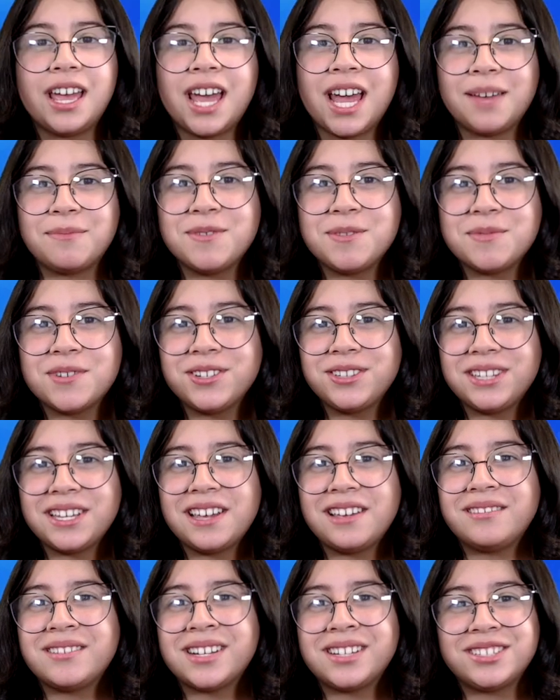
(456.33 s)
Happy
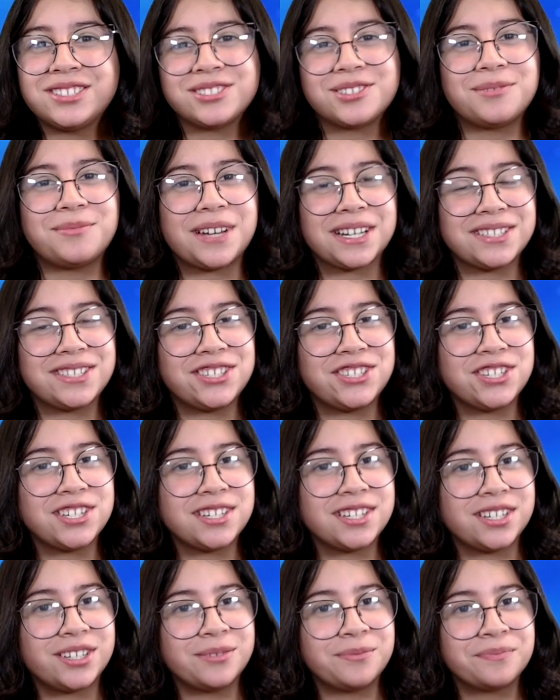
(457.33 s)
birthday. Now let's go back to
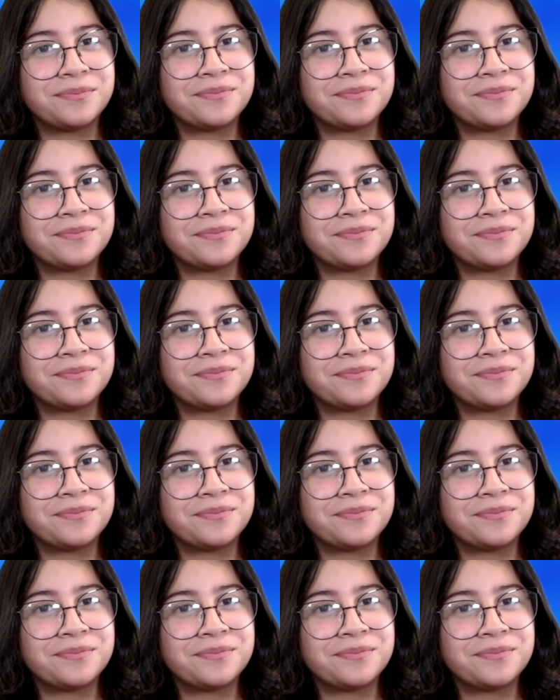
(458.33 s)
Chanel.